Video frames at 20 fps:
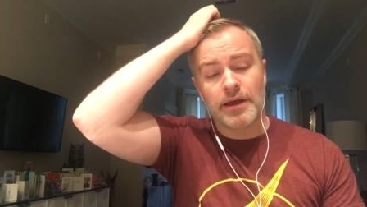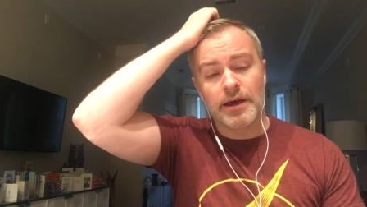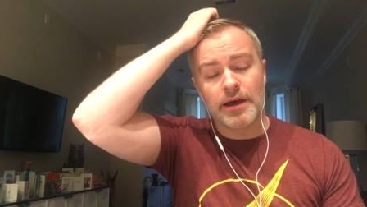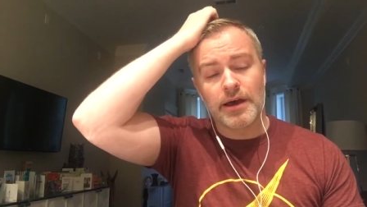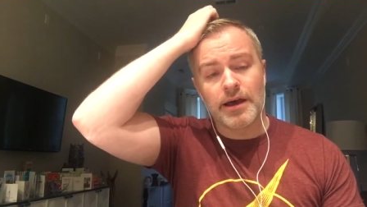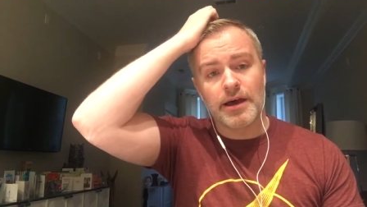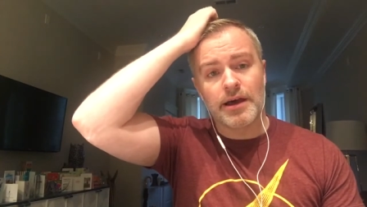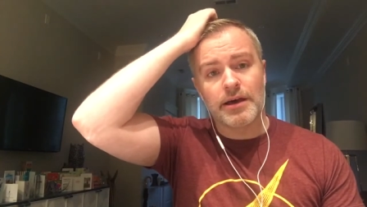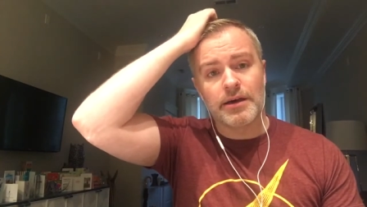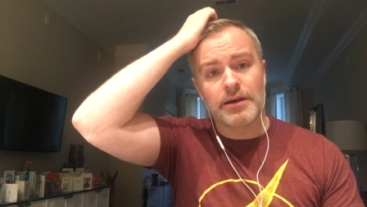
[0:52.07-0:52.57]

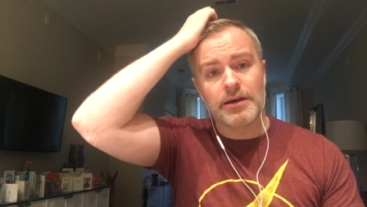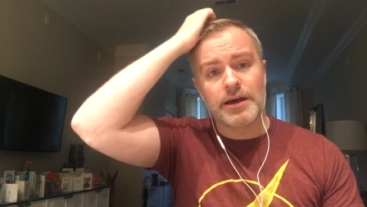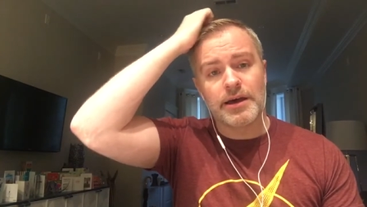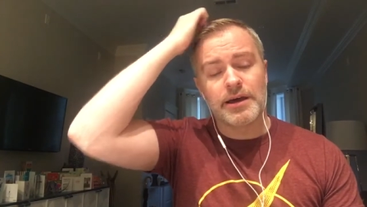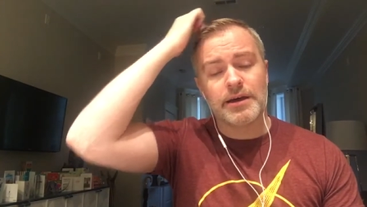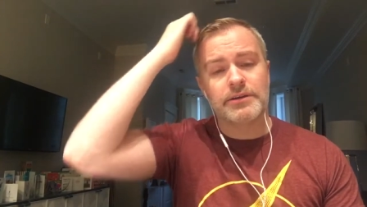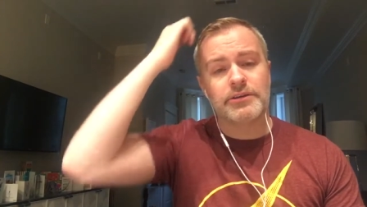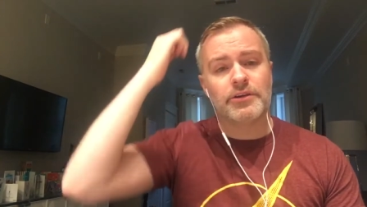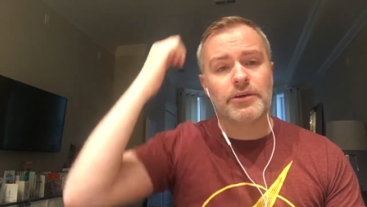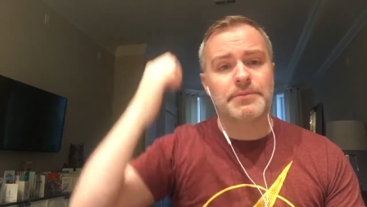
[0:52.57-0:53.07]

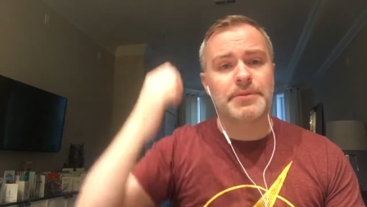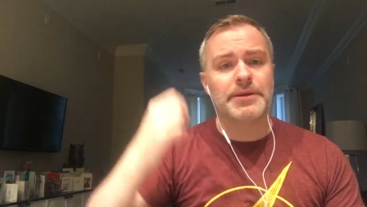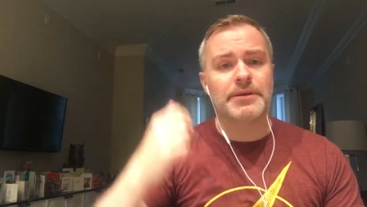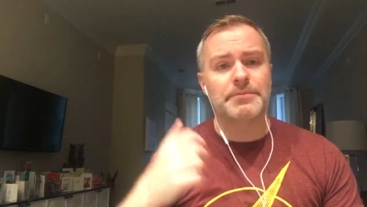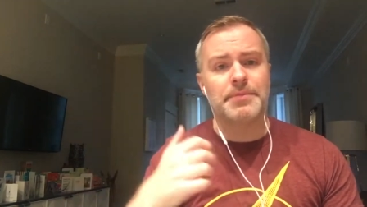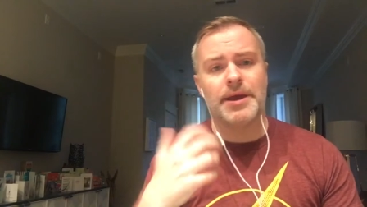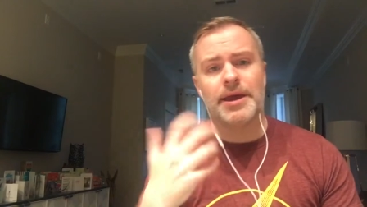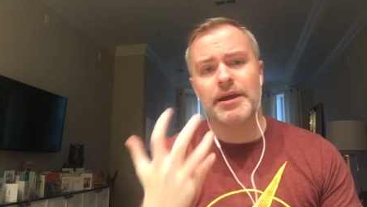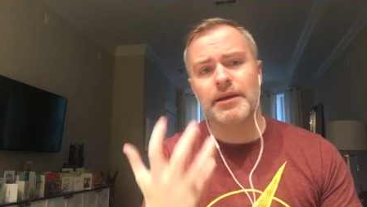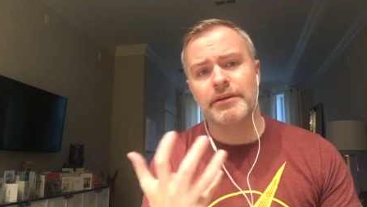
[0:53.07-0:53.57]
I've been to
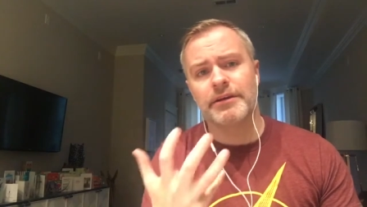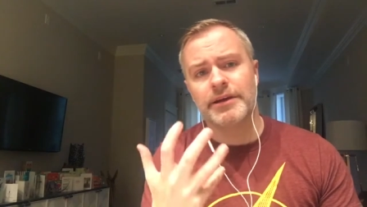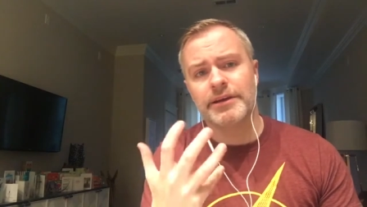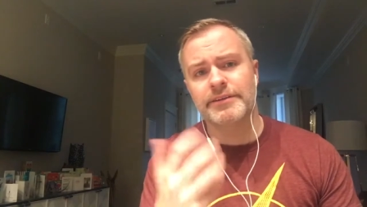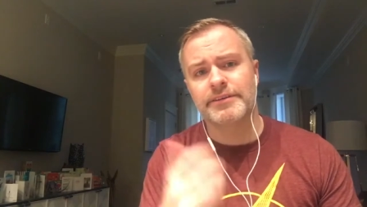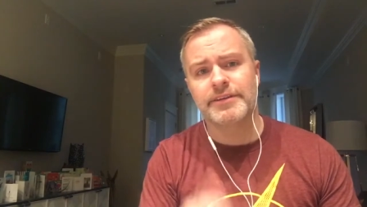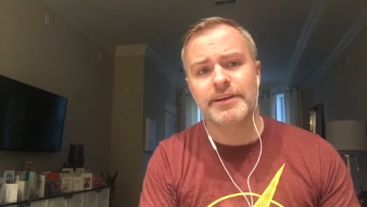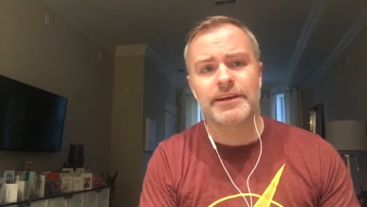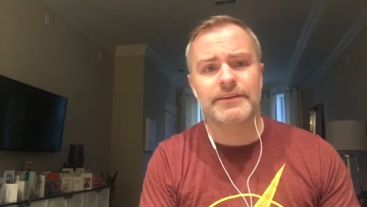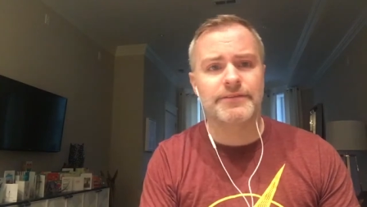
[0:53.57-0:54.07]

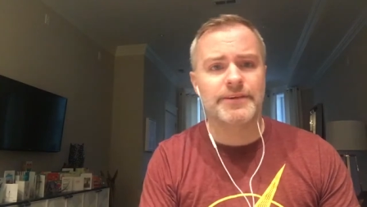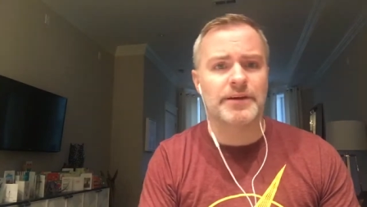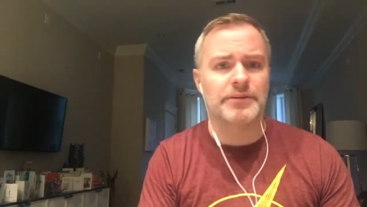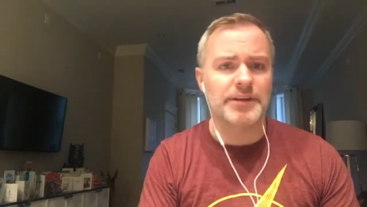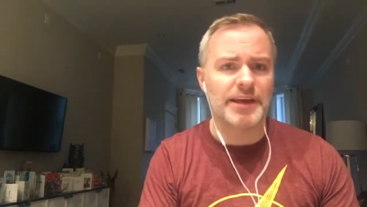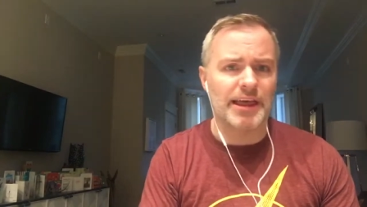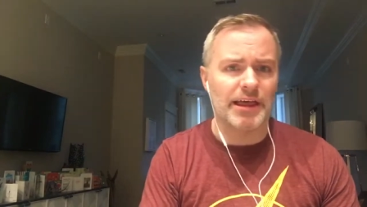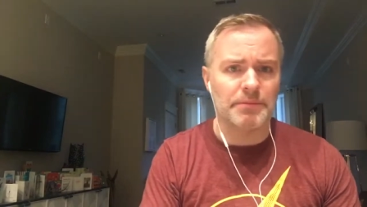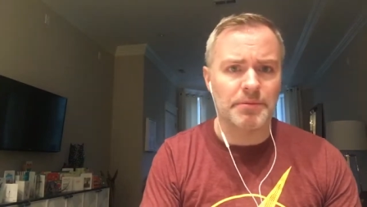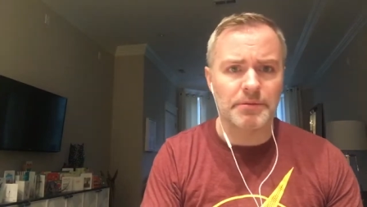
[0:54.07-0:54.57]
Paris and I
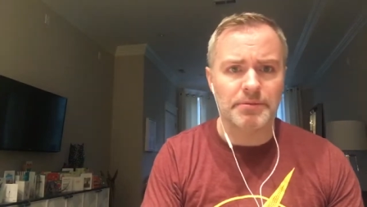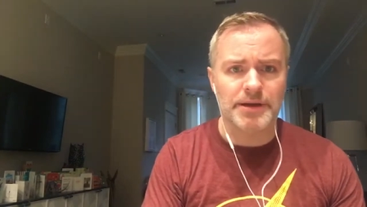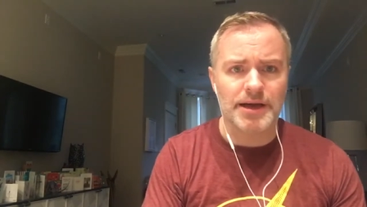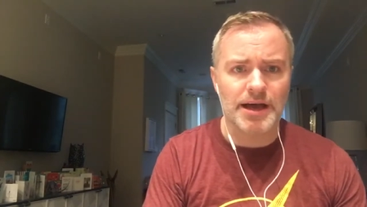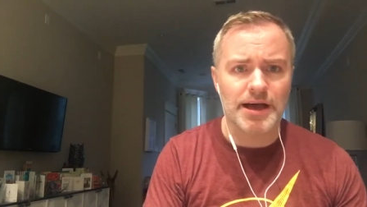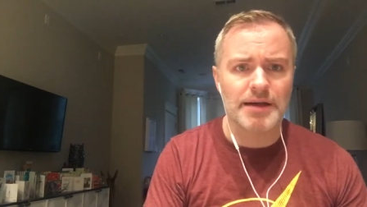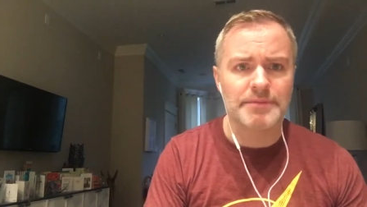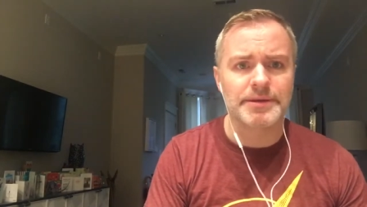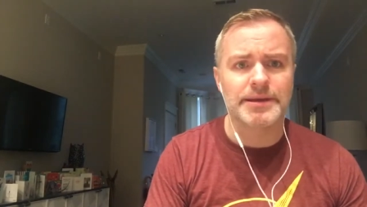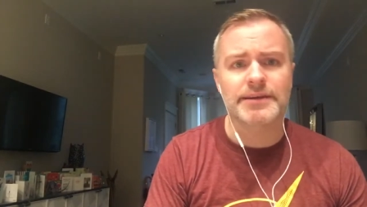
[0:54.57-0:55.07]
found Album
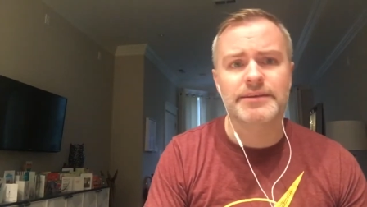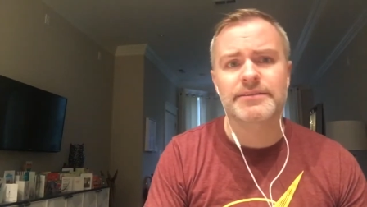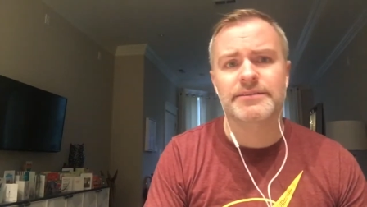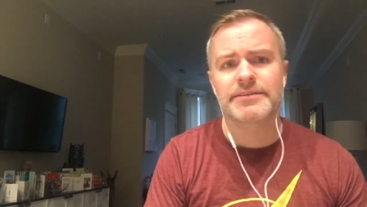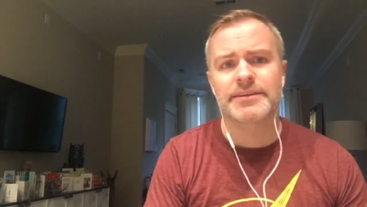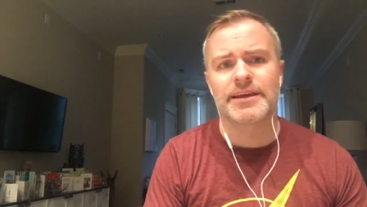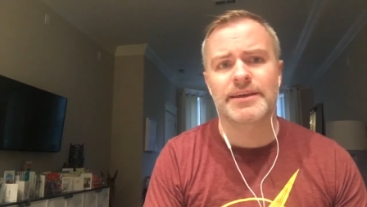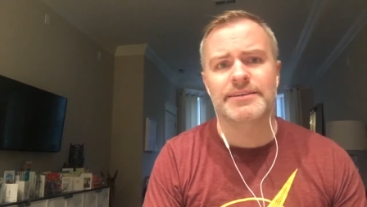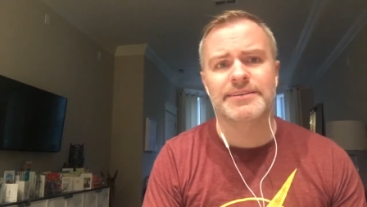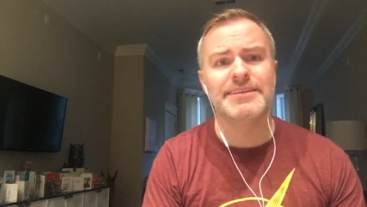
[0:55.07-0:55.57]

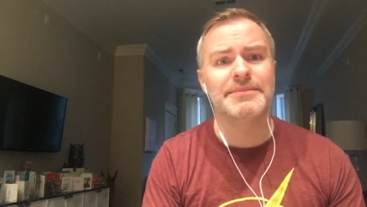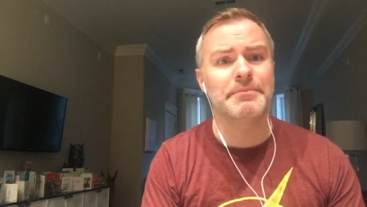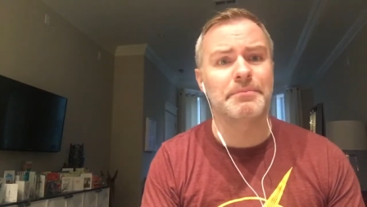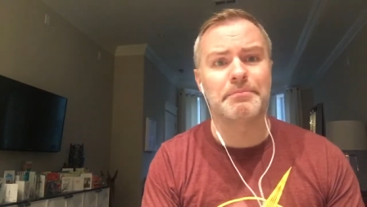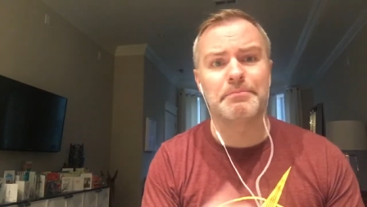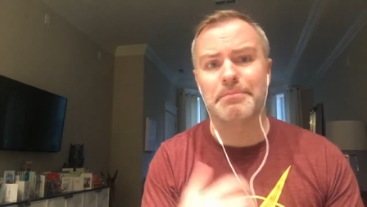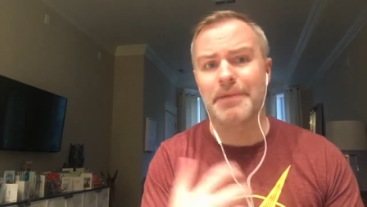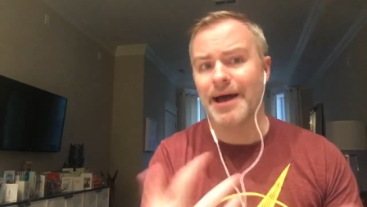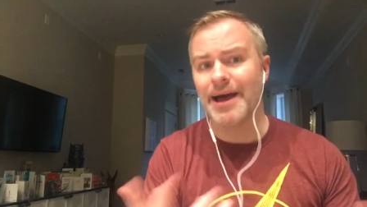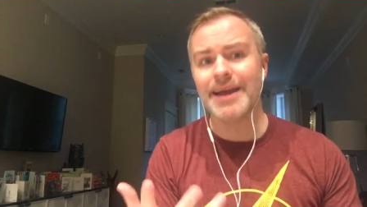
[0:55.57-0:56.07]
Comics. I didn't
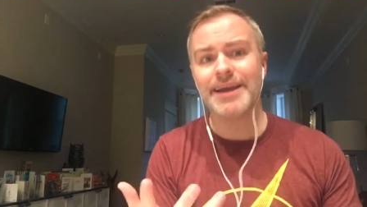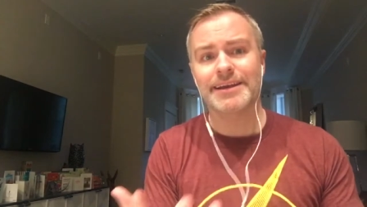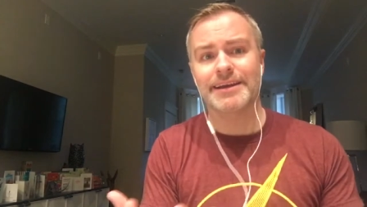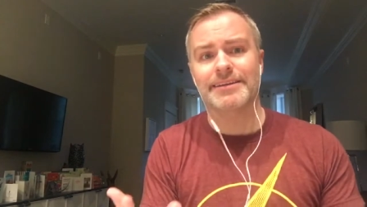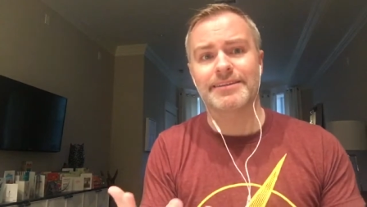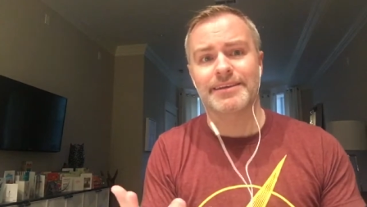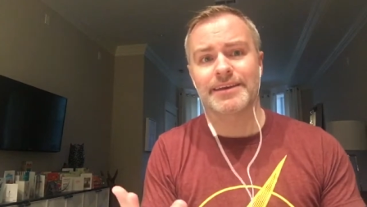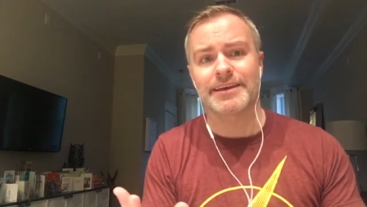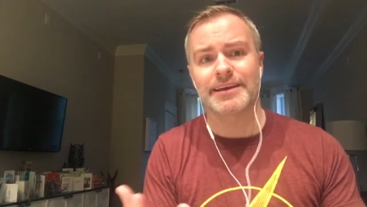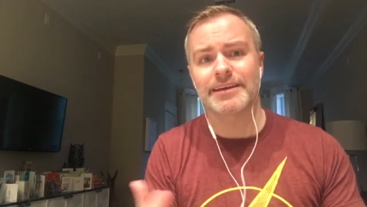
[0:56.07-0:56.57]
buy
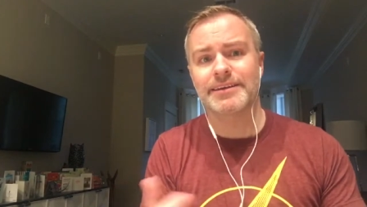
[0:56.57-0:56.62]
anything.